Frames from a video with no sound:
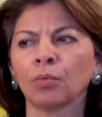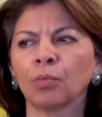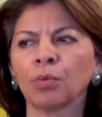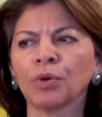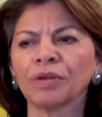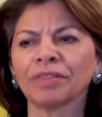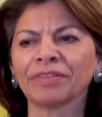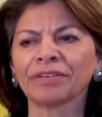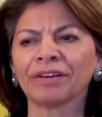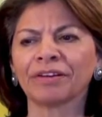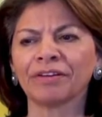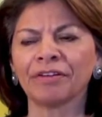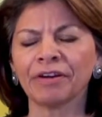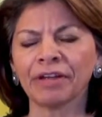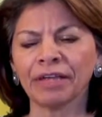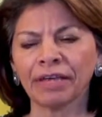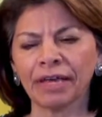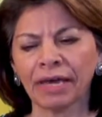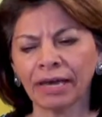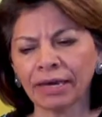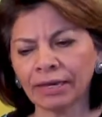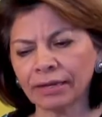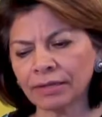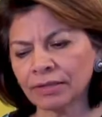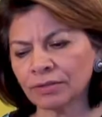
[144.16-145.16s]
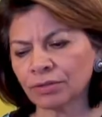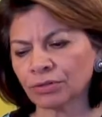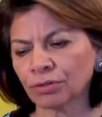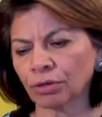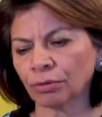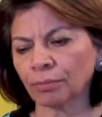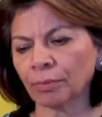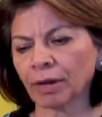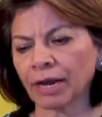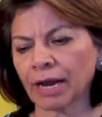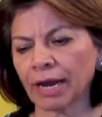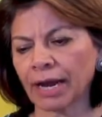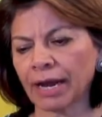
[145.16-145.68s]
with creating
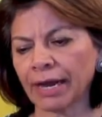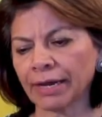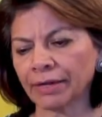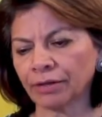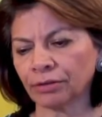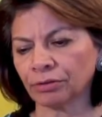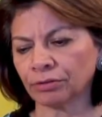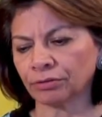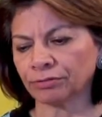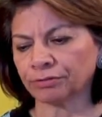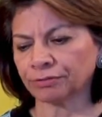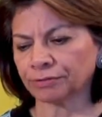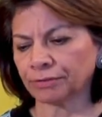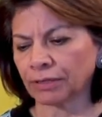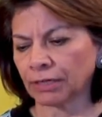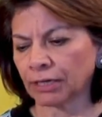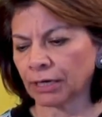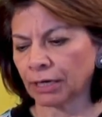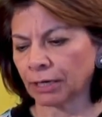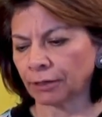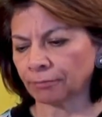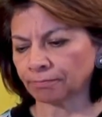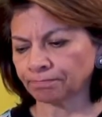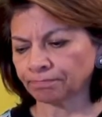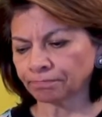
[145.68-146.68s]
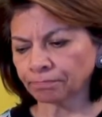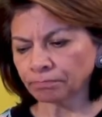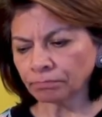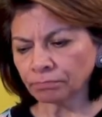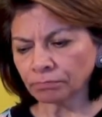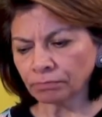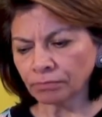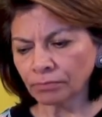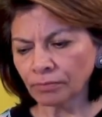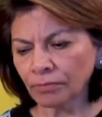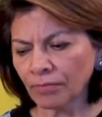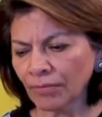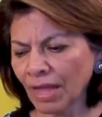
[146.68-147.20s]
some kind of um,
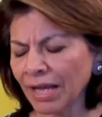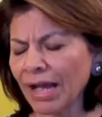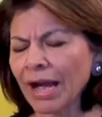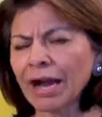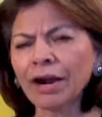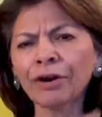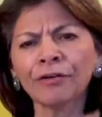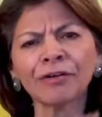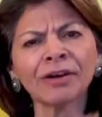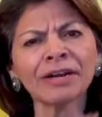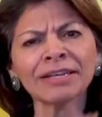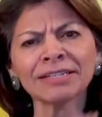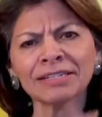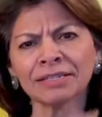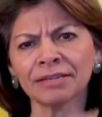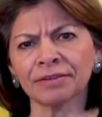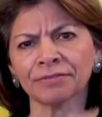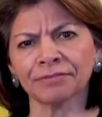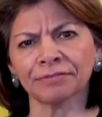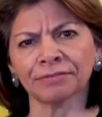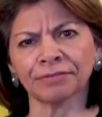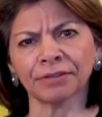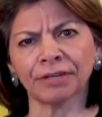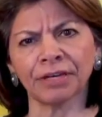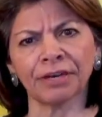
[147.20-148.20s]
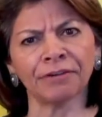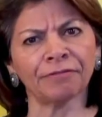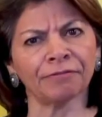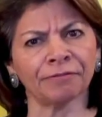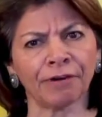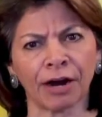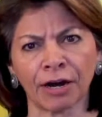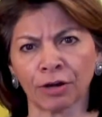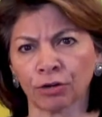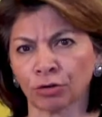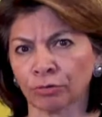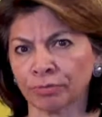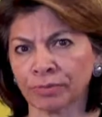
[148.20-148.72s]
aggressive
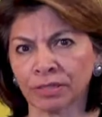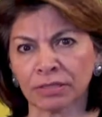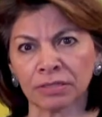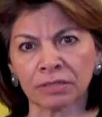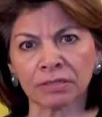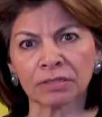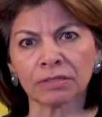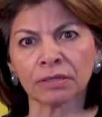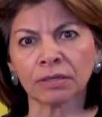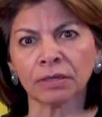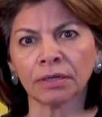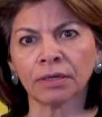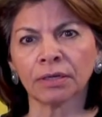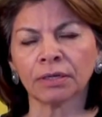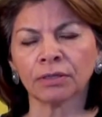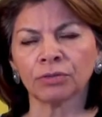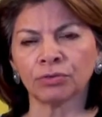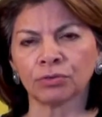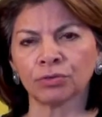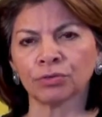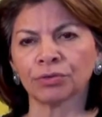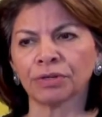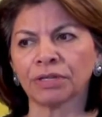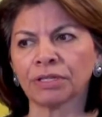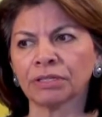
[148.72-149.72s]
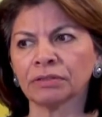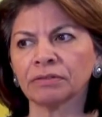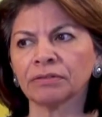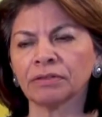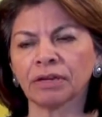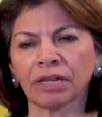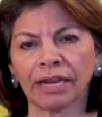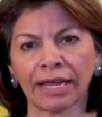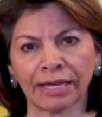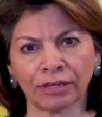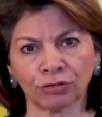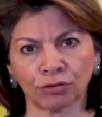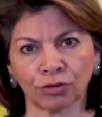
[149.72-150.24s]
environments during
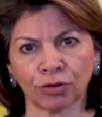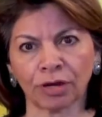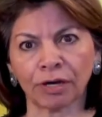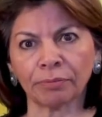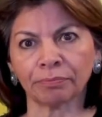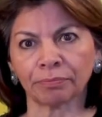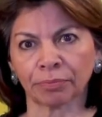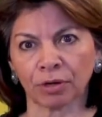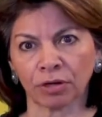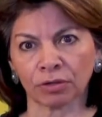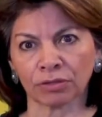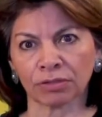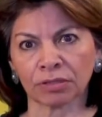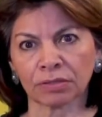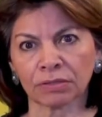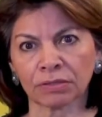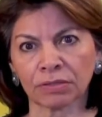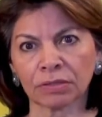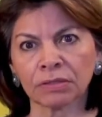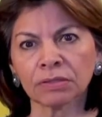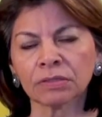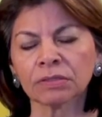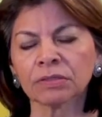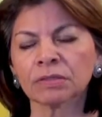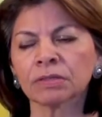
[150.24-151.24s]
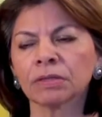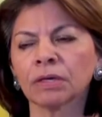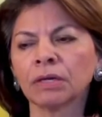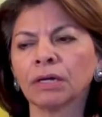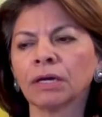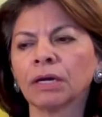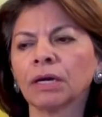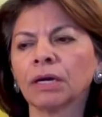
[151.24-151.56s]
the electoral processes.